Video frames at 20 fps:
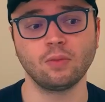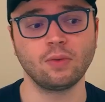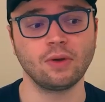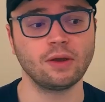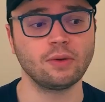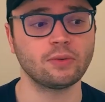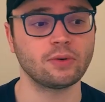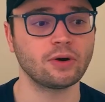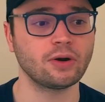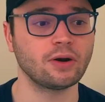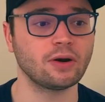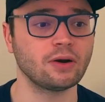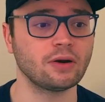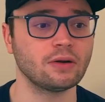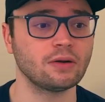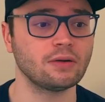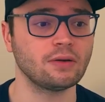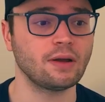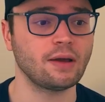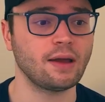we
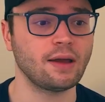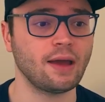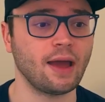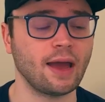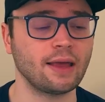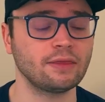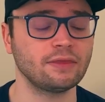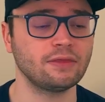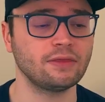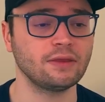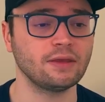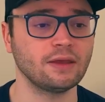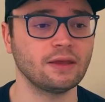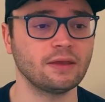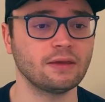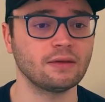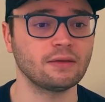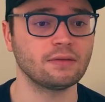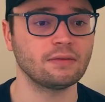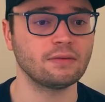were at
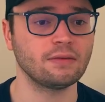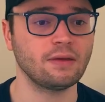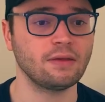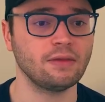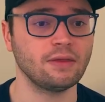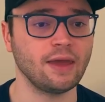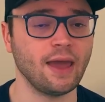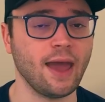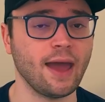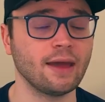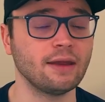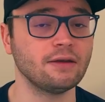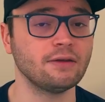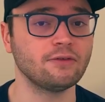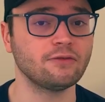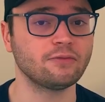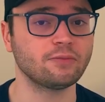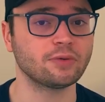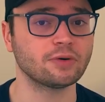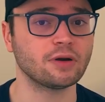the end
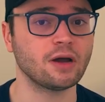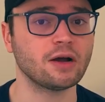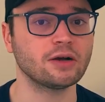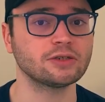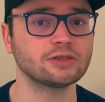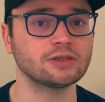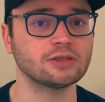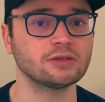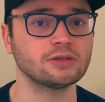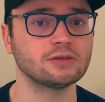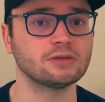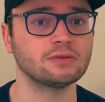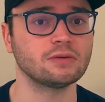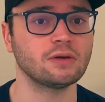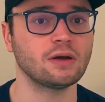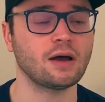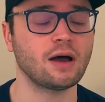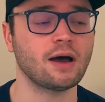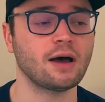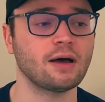of production,
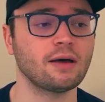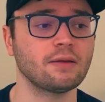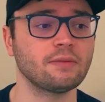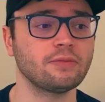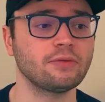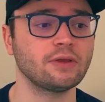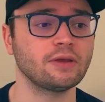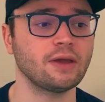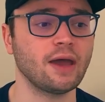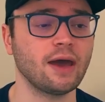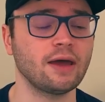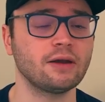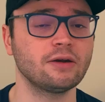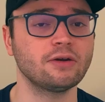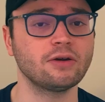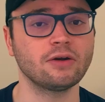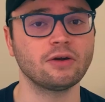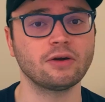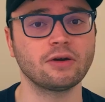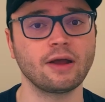the
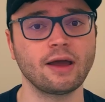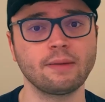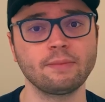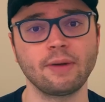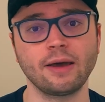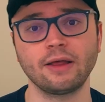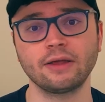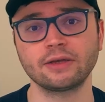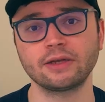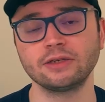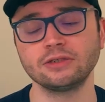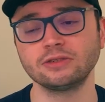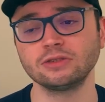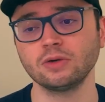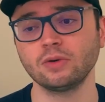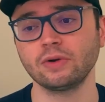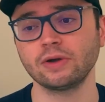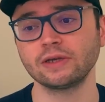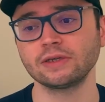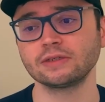editor and I, Malachi
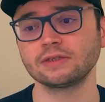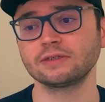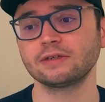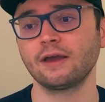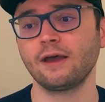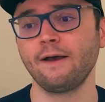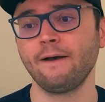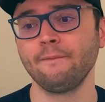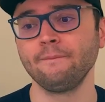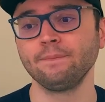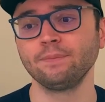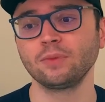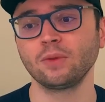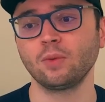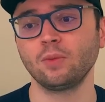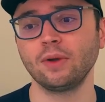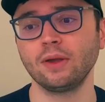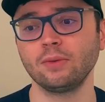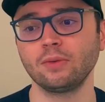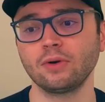Joyce,
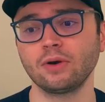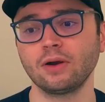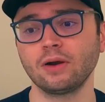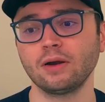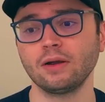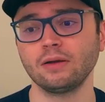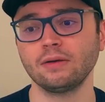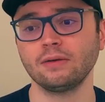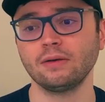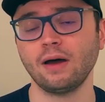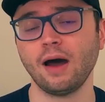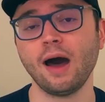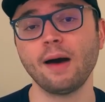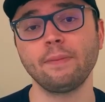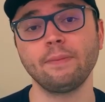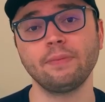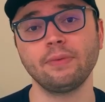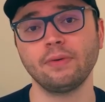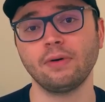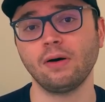we were
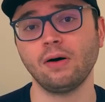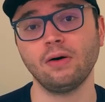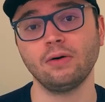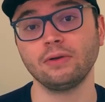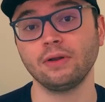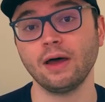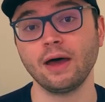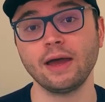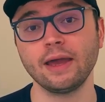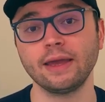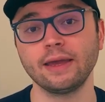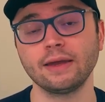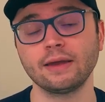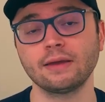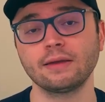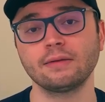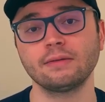up all night